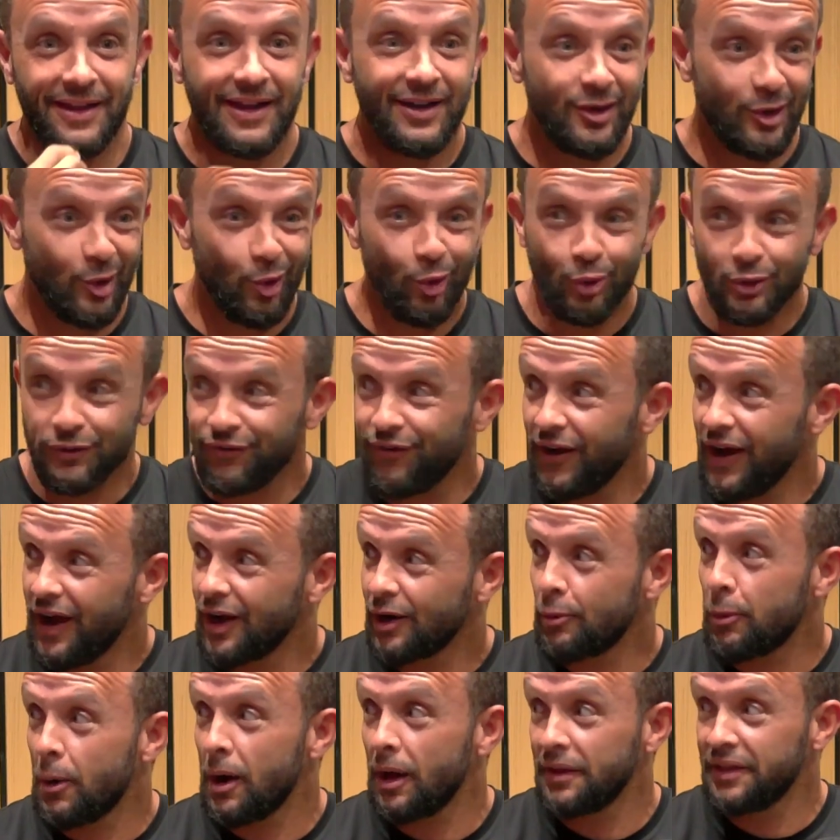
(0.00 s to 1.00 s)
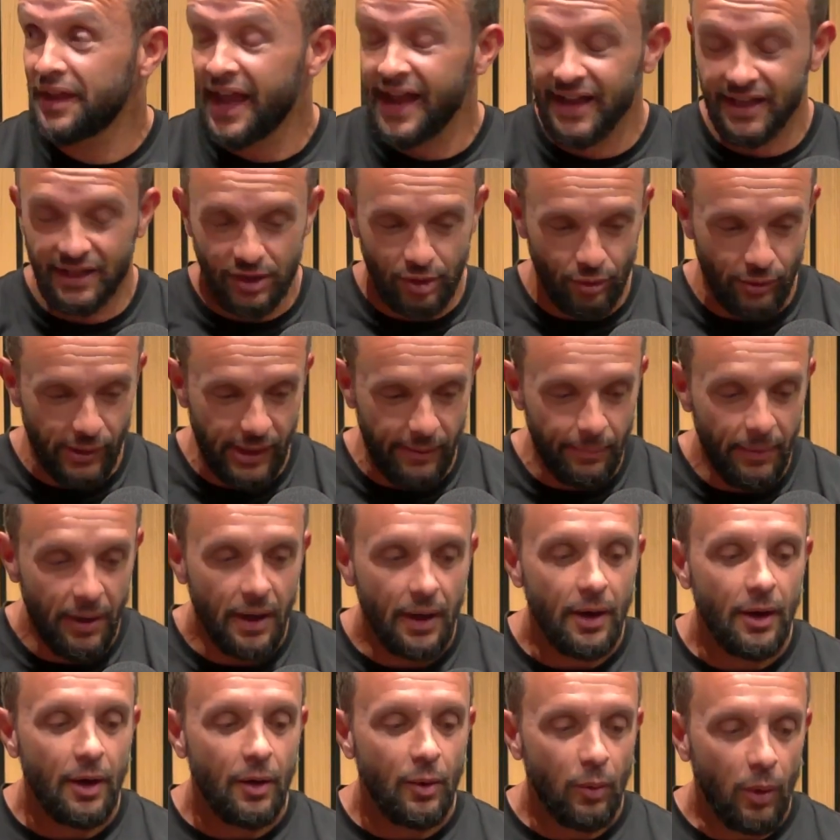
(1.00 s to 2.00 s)
Lord Farquhar next to him.
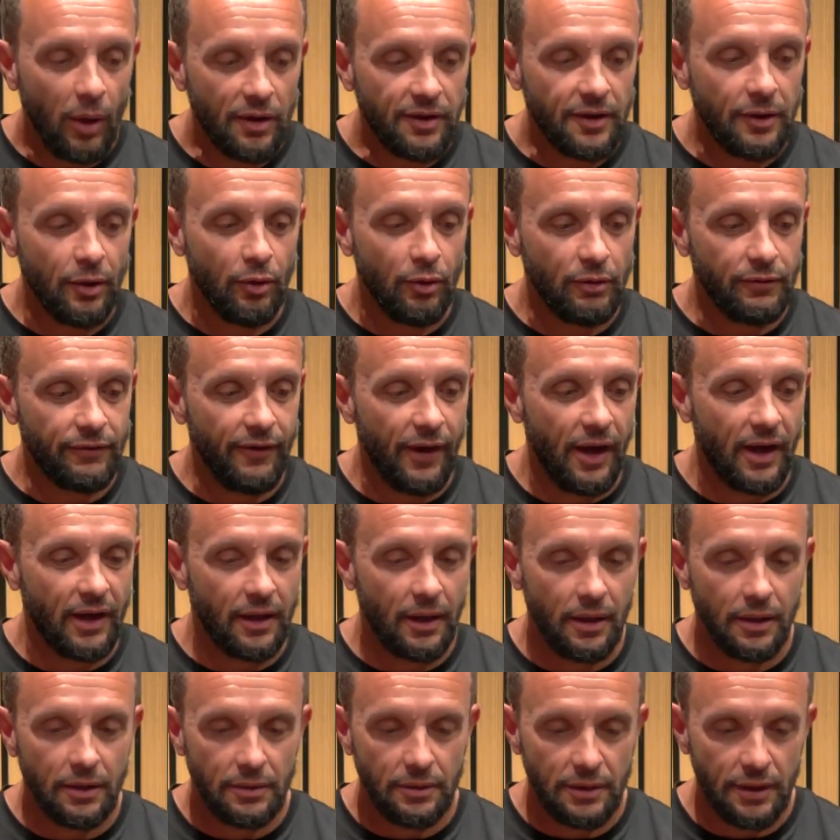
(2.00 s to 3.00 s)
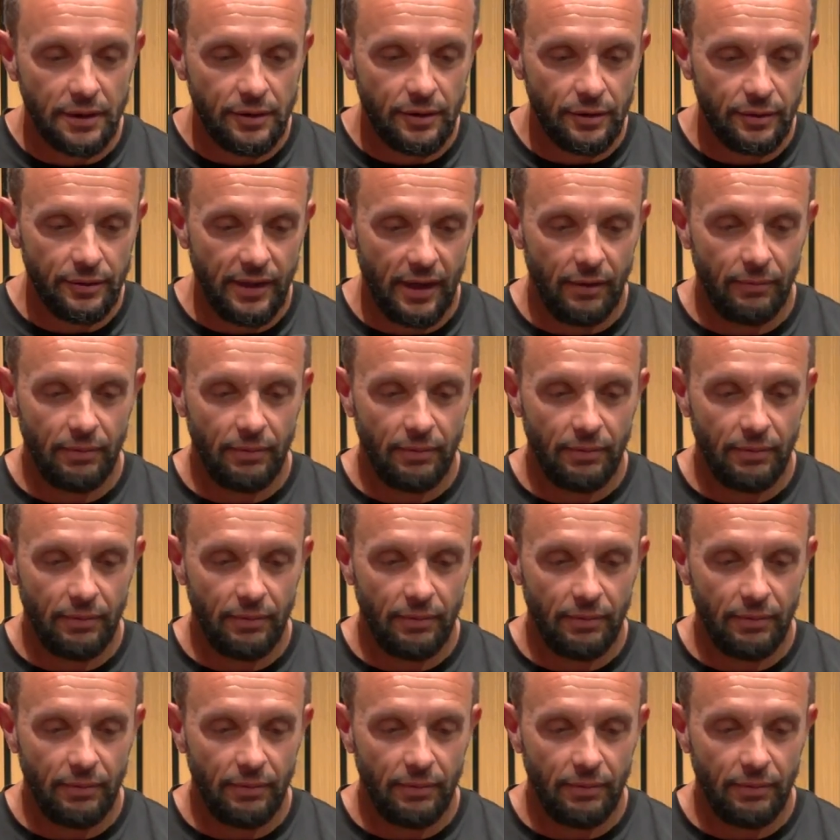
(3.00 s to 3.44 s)
What's Lord Farquhar going to do now?